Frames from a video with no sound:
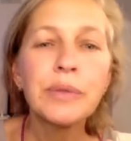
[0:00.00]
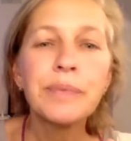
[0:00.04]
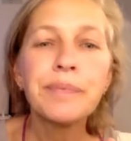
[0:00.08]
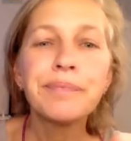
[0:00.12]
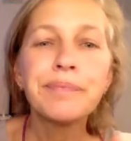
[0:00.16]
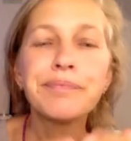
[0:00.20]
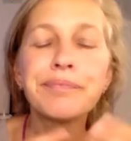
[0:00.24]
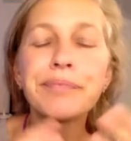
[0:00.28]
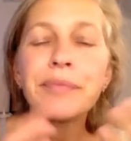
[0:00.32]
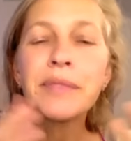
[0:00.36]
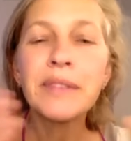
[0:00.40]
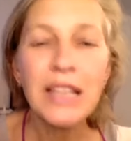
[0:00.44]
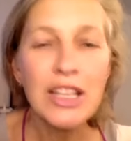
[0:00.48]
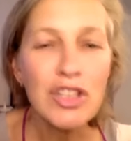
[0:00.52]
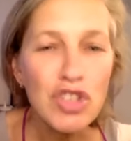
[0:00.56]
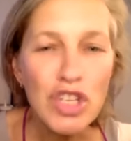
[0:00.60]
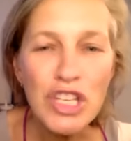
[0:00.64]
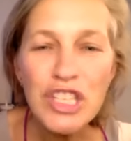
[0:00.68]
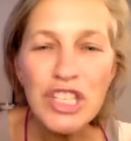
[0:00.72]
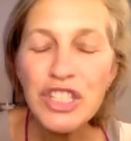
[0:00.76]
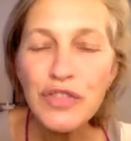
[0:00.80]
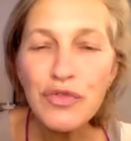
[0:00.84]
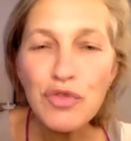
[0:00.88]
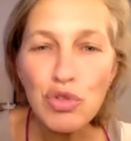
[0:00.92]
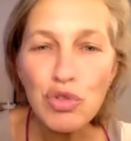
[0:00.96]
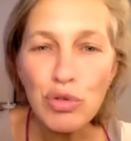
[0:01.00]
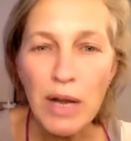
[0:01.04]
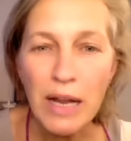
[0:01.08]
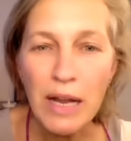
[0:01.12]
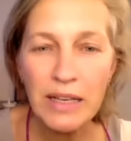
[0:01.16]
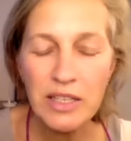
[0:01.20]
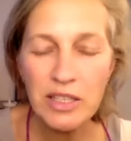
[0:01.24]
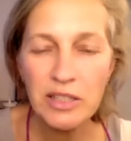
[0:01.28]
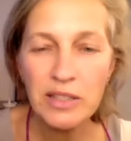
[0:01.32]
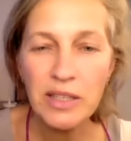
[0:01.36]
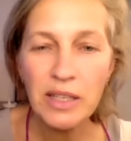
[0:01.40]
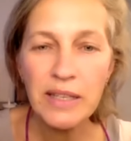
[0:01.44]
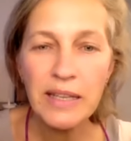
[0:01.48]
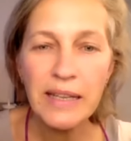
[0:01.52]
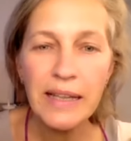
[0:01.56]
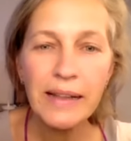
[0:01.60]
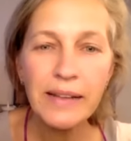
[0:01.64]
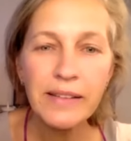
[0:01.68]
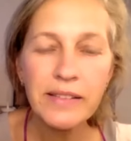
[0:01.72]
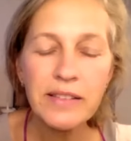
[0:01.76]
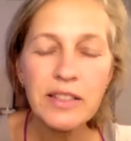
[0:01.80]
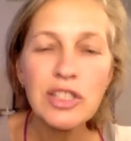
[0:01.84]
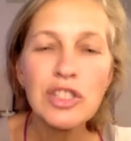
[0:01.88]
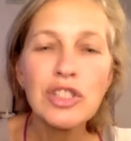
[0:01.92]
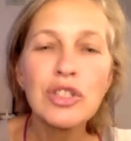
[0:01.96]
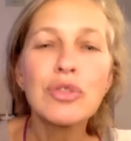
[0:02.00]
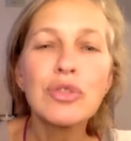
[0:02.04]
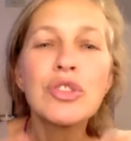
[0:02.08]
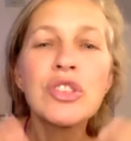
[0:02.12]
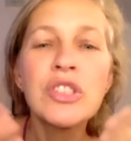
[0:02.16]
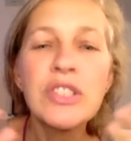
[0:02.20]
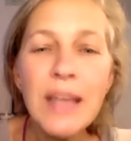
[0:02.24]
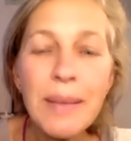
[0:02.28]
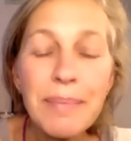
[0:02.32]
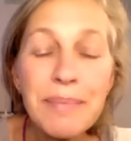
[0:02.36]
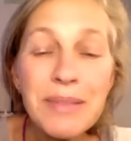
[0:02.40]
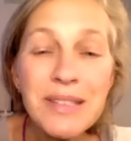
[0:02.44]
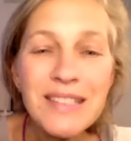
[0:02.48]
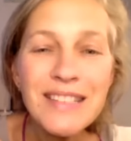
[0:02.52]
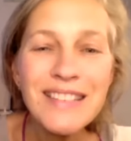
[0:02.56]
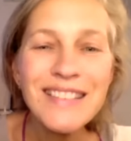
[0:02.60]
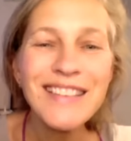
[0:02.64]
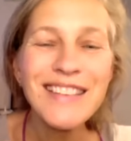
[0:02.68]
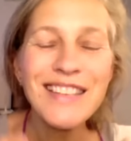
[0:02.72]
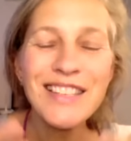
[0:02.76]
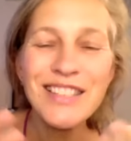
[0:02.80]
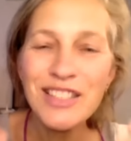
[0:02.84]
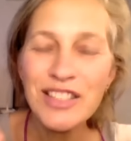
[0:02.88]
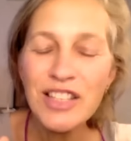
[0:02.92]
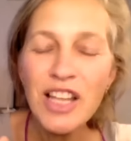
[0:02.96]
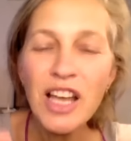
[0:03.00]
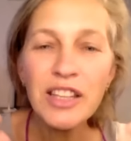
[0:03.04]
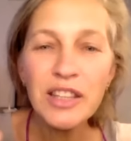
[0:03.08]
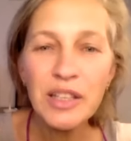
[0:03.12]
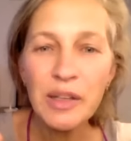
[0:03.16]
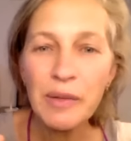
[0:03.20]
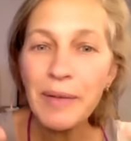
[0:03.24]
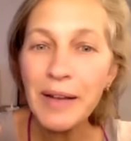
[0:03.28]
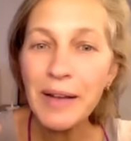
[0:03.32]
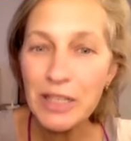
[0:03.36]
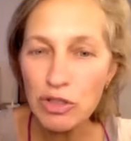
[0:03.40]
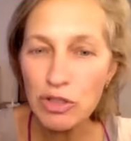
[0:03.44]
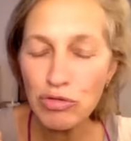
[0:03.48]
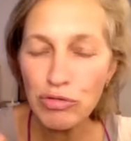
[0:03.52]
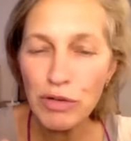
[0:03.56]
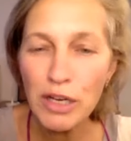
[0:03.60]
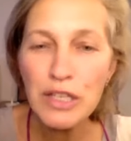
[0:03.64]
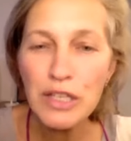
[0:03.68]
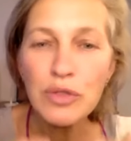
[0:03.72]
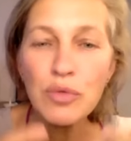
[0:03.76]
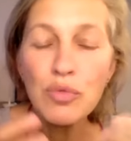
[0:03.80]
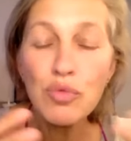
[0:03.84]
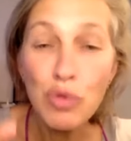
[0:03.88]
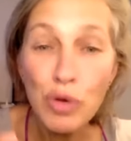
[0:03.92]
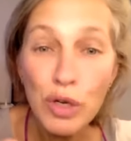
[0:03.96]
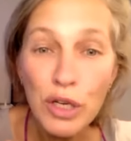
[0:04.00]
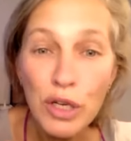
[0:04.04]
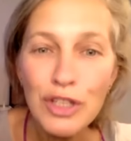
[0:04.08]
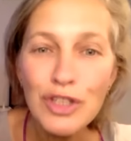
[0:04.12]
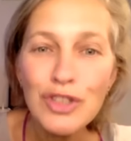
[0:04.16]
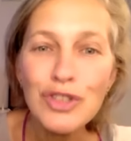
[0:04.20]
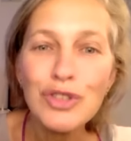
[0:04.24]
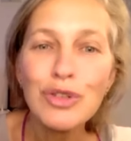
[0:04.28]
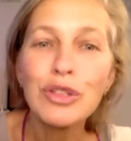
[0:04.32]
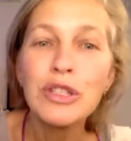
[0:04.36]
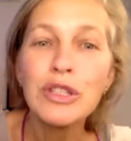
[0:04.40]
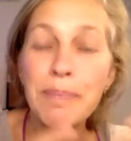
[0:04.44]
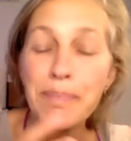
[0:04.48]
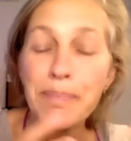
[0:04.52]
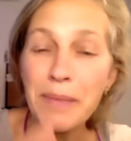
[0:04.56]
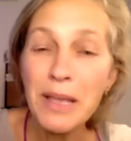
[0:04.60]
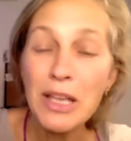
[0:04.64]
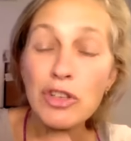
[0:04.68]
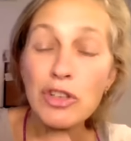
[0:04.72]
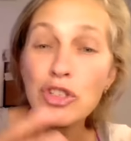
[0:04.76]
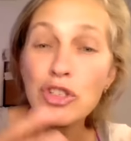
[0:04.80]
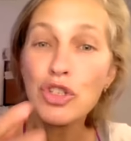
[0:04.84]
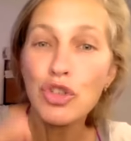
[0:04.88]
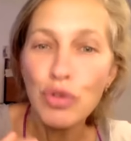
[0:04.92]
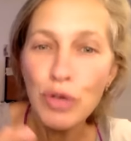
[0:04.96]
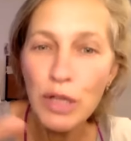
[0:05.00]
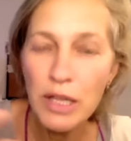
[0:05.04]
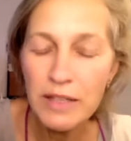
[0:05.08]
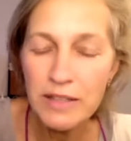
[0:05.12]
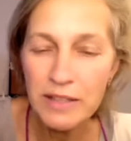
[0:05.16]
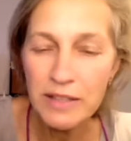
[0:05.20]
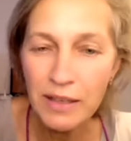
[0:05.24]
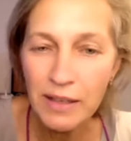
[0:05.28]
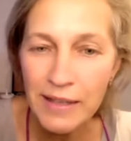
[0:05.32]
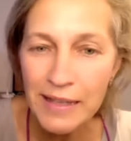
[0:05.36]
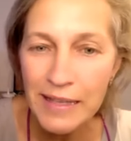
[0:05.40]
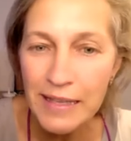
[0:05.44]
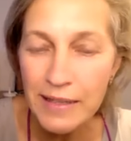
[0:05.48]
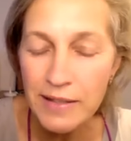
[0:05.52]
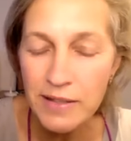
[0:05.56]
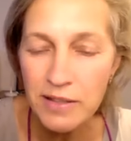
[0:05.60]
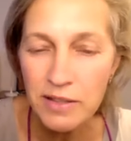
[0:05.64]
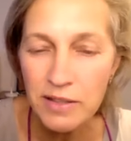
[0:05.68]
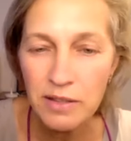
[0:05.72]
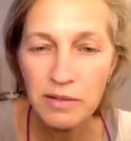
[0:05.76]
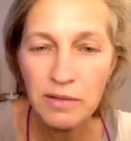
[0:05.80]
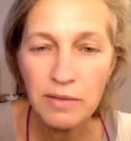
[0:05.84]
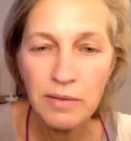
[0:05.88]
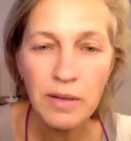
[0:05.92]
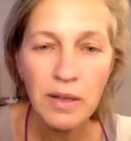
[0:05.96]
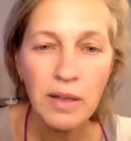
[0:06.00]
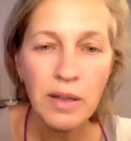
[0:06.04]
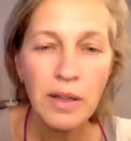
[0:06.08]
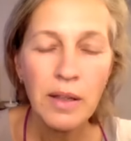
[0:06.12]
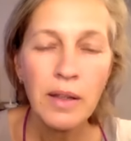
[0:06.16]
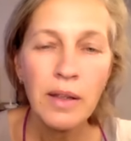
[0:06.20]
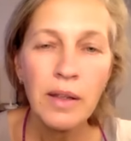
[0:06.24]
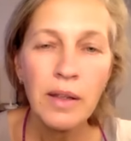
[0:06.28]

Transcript: or digestive tract is not healthy. So something is not quite right working. So the patient creates a cancer.